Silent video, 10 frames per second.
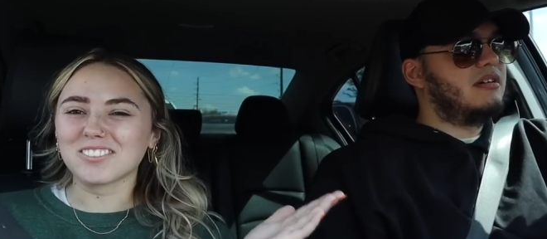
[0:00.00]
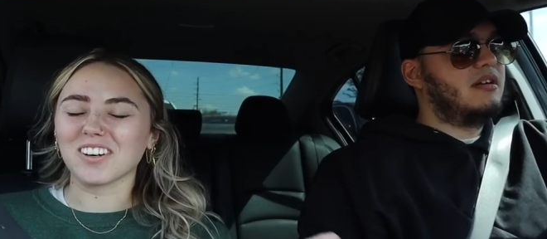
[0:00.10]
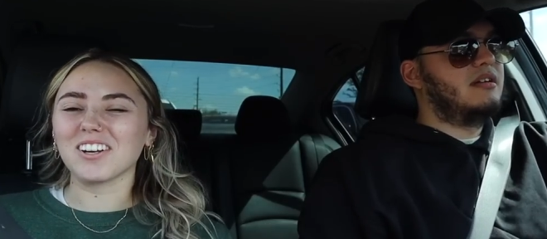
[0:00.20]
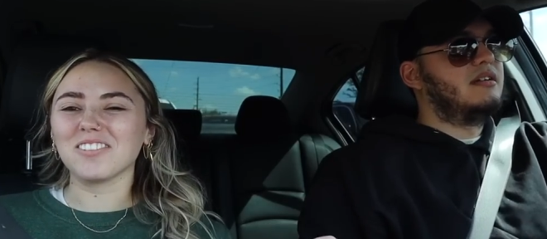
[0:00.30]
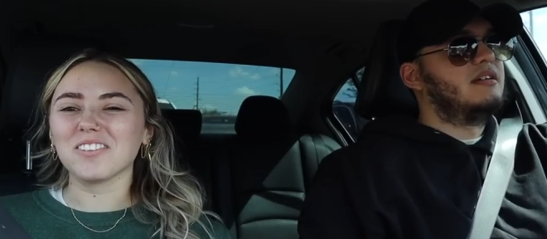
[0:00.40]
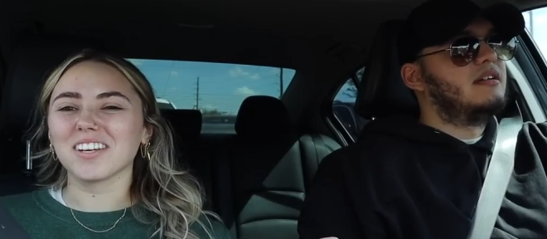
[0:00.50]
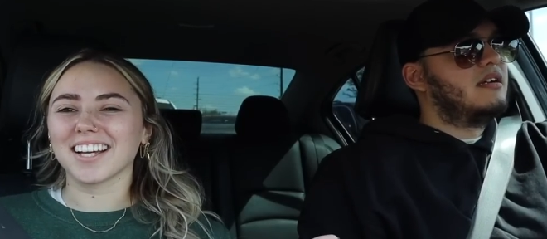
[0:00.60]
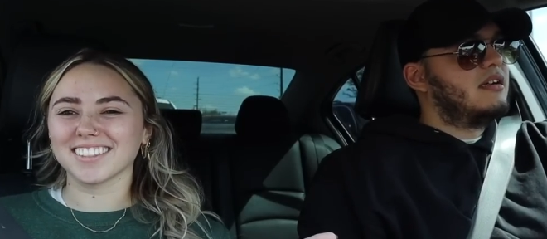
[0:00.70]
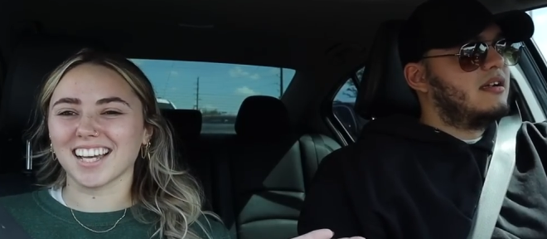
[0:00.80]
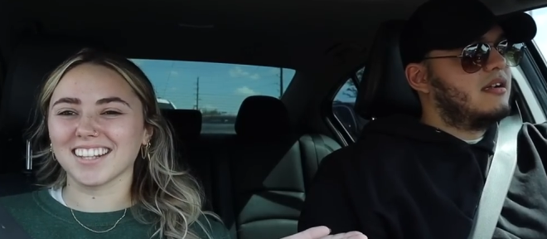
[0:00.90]
Speaker 1: fun of
Speaker 2: me
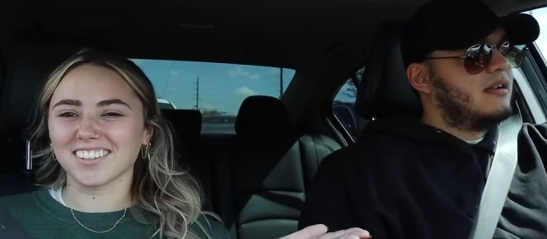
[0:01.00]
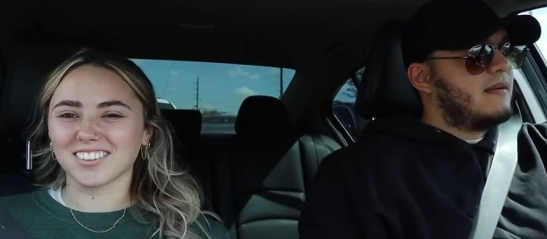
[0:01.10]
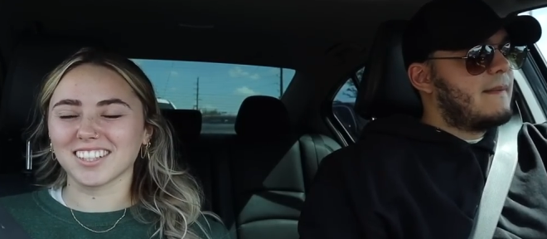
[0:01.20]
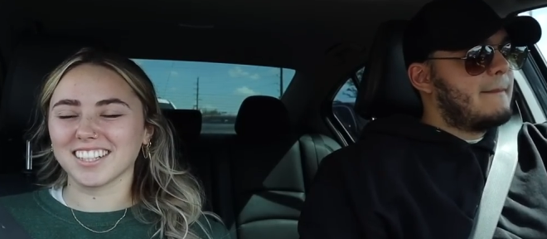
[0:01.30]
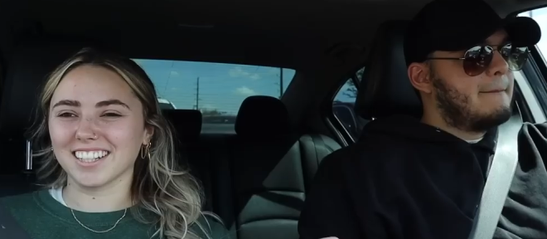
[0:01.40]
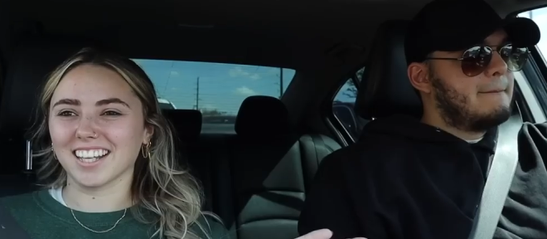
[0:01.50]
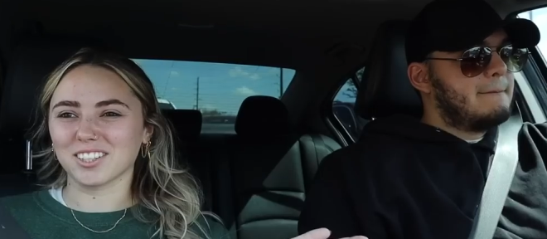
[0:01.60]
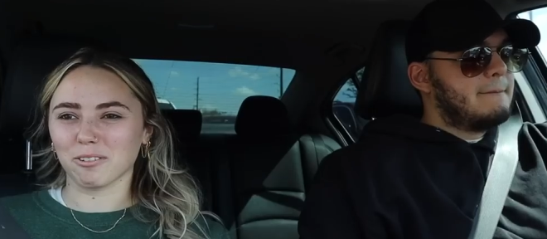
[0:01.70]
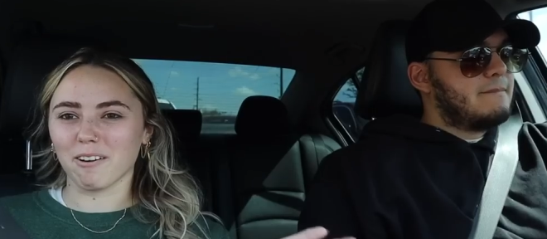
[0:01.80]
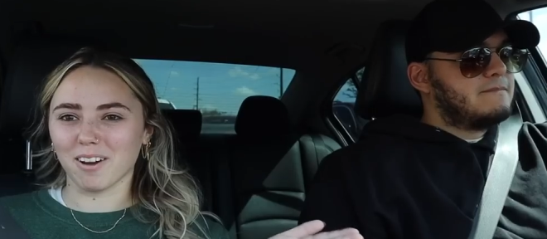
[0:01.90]
because I literally need
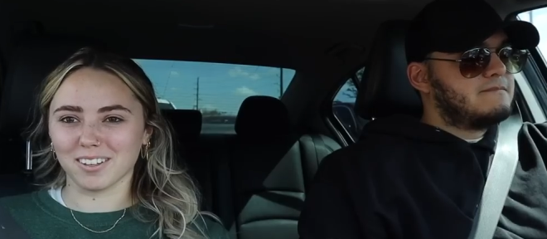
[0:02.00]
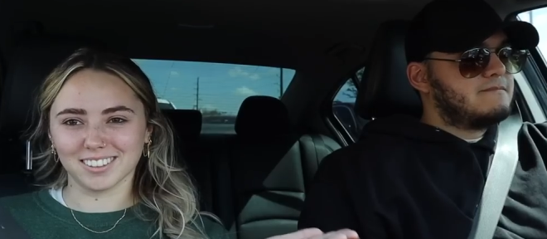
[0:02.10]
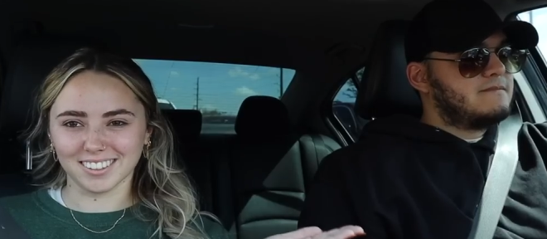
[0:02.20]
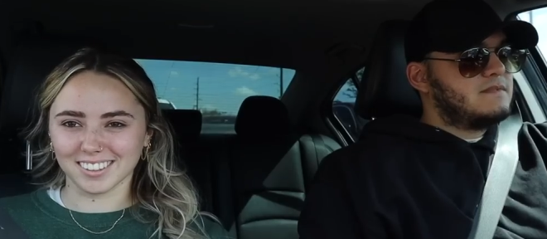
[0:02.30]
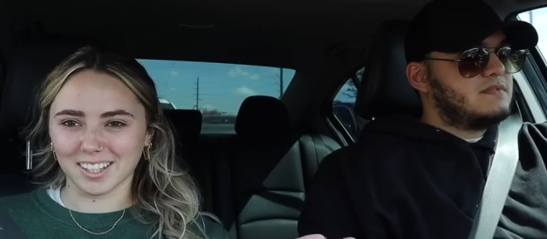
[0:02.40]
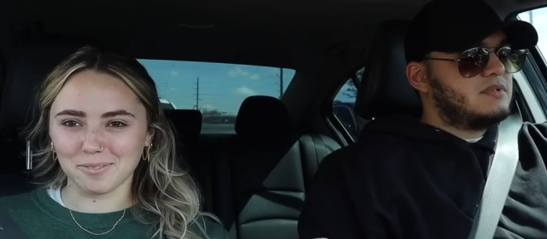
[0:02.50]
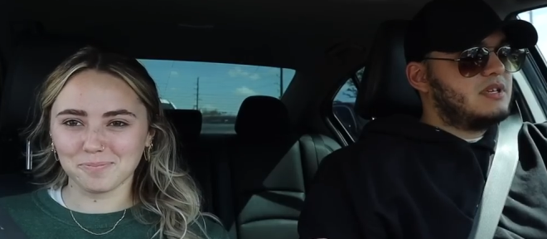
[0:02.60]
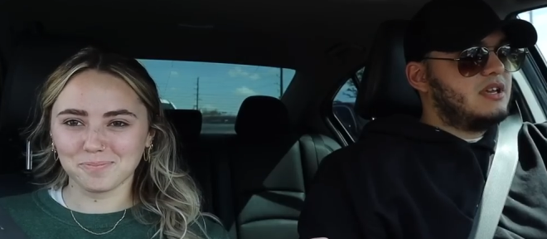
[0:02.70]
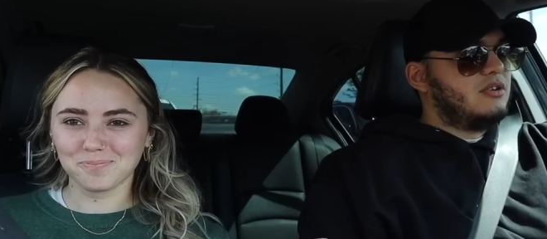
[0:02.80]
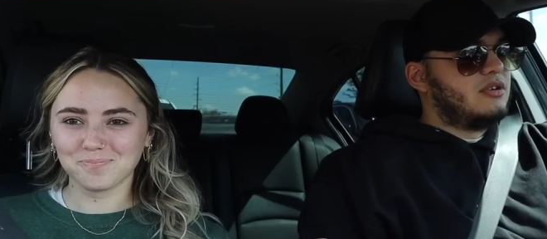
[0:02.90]
like 12 hours of sleep.
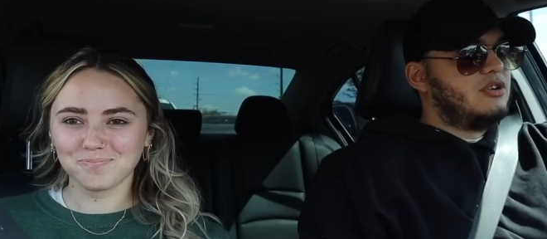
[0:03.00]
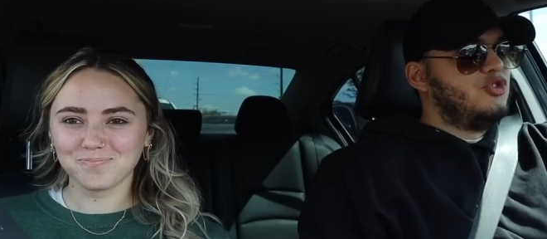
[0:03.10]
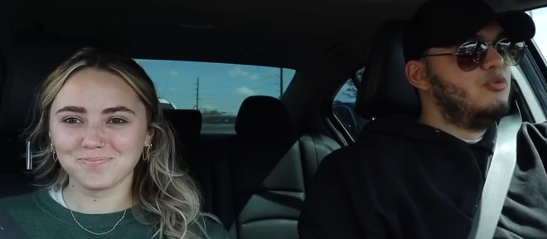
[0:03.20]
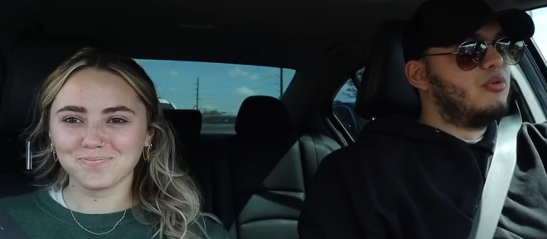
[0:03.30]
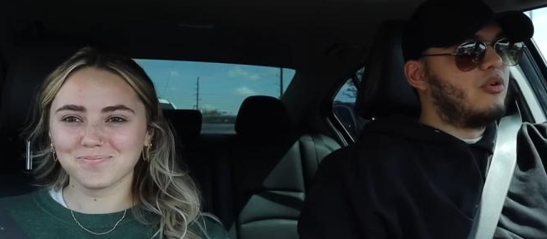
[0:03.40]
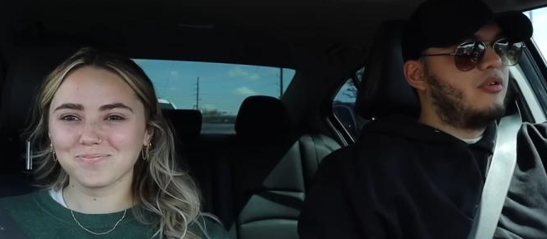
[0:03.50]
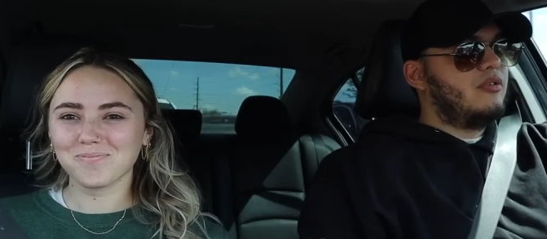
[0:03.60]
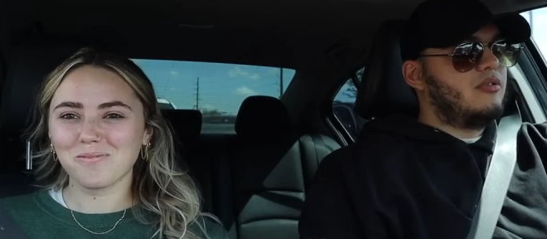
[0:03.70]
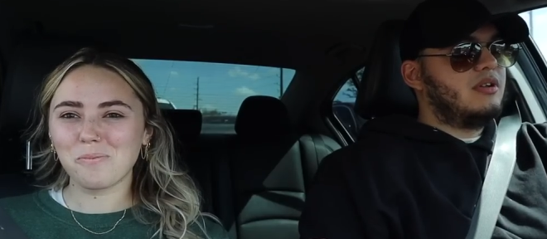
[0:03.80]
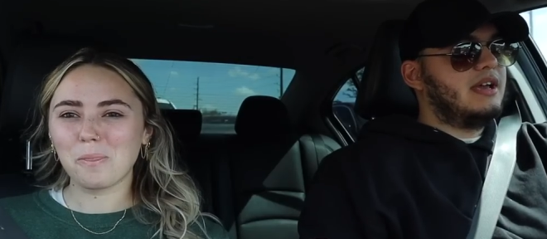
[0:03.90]
It's
Speaker 1: like you're a newborn
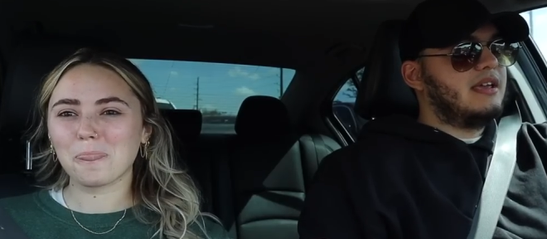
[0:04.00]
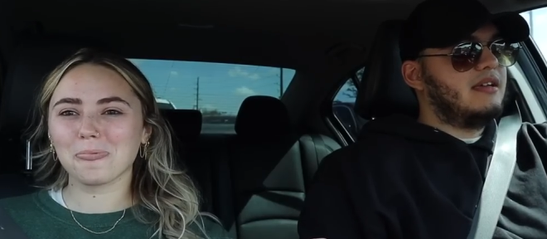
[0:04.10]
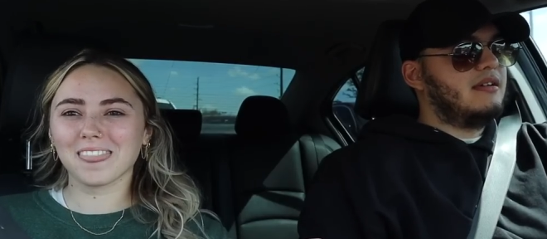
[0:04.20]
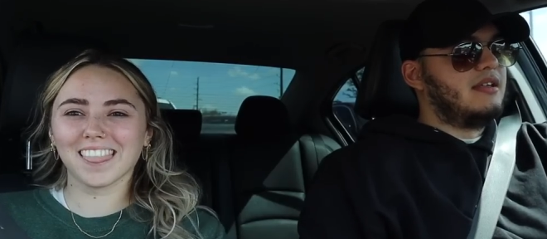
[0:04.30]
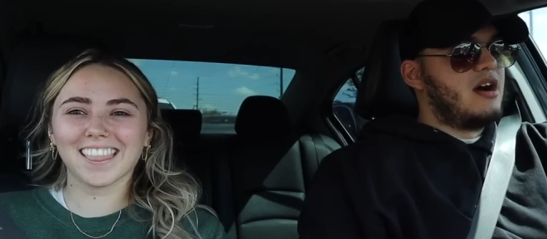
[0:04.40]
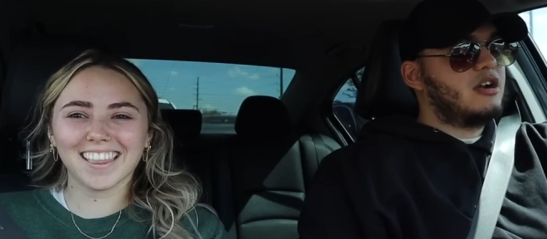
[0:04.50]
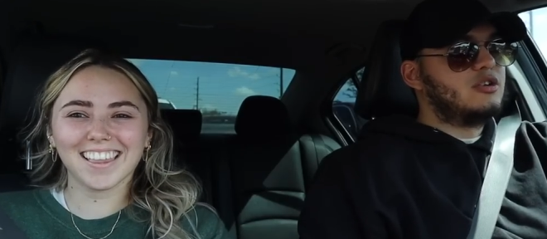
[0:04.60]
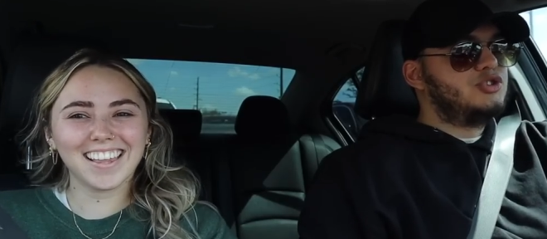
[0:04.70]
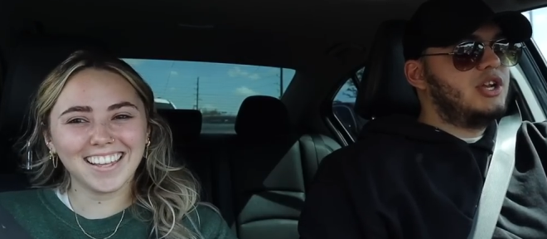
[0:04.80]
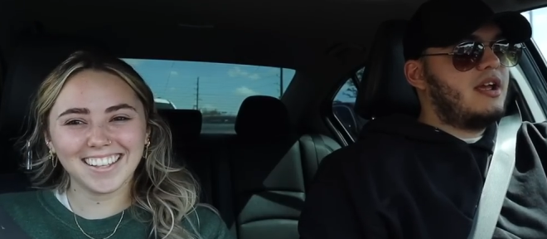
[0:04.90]
or like an
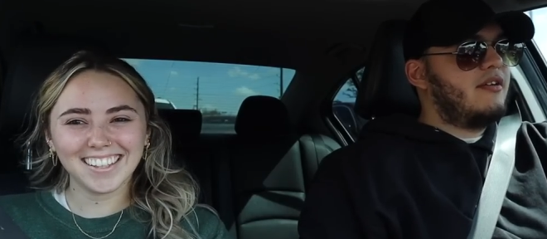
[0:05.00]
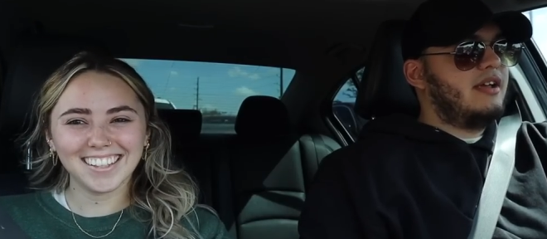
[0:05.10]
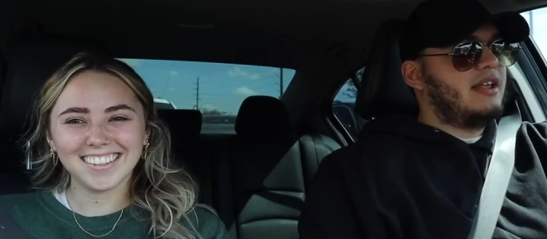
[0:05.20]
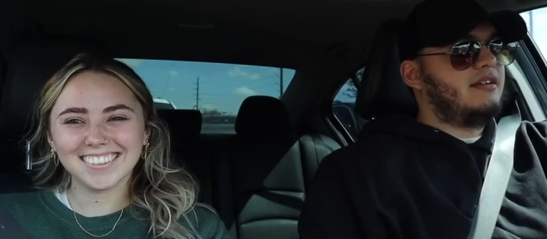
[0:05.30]
octogenarian.